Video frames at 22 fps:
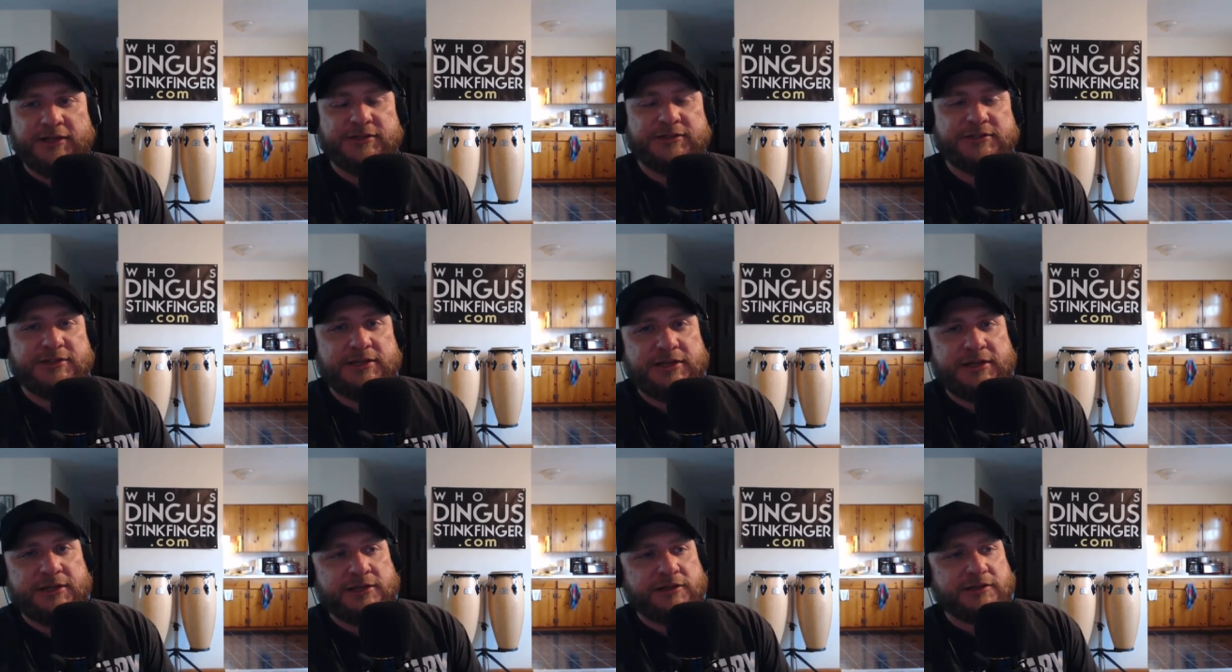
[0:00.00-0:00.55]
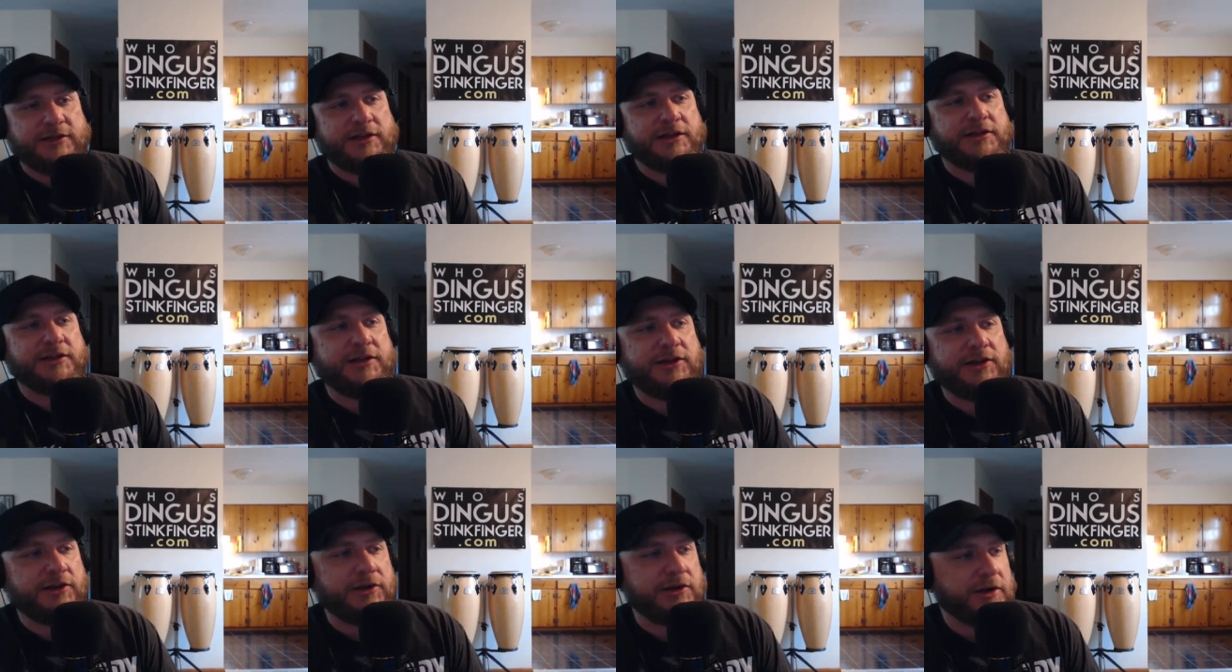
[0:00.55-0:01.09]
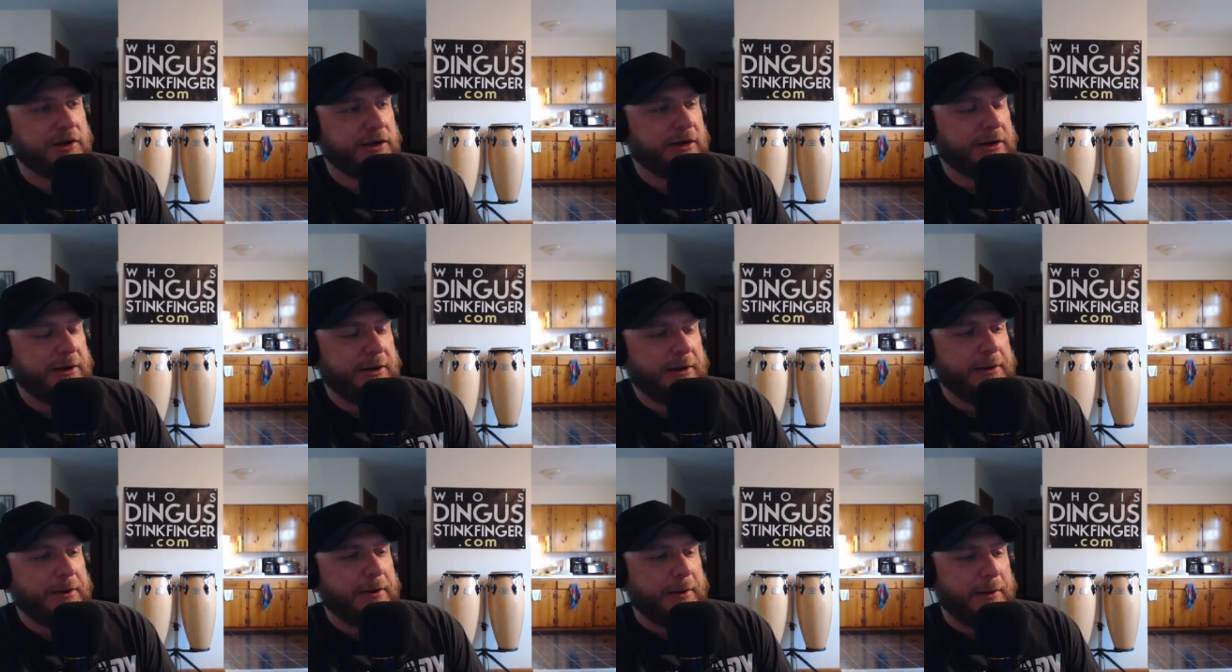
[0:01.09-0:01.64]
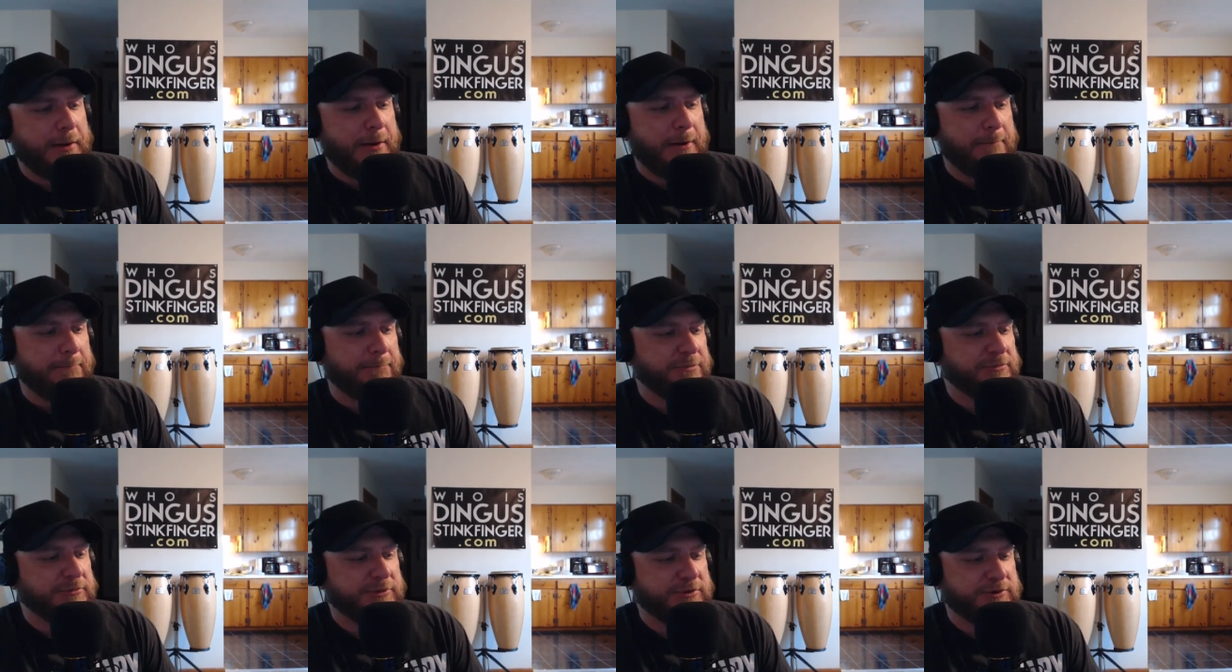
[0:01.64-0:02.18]
to see and hear.
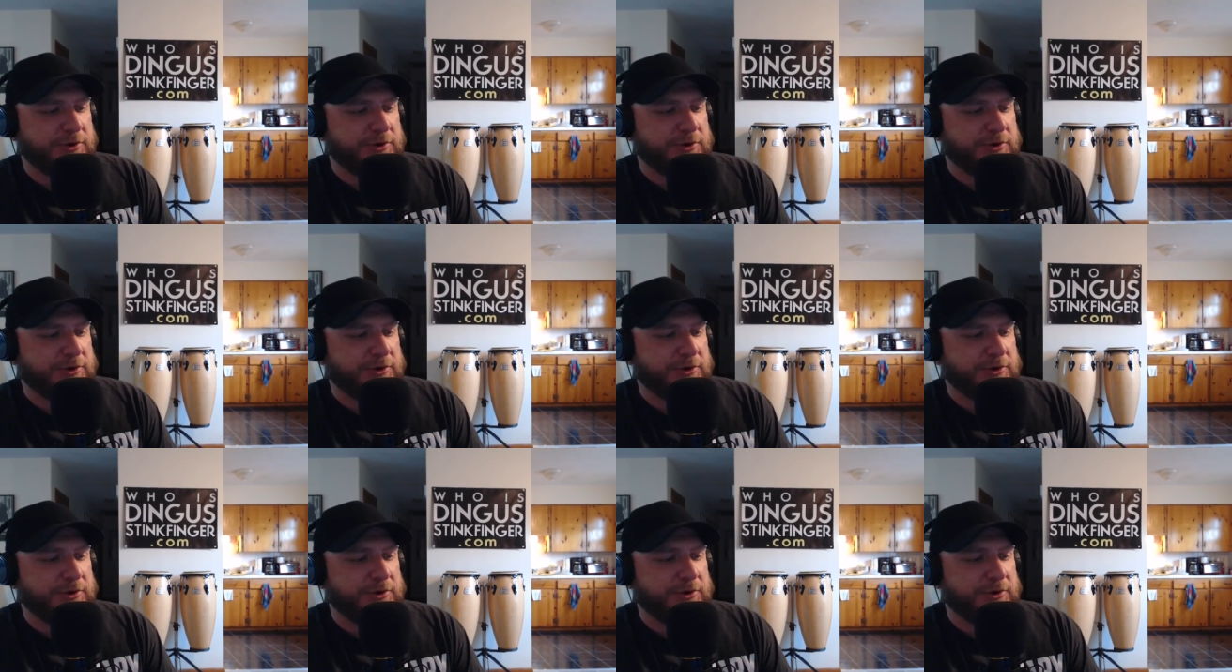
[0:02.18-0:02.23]
Yeah,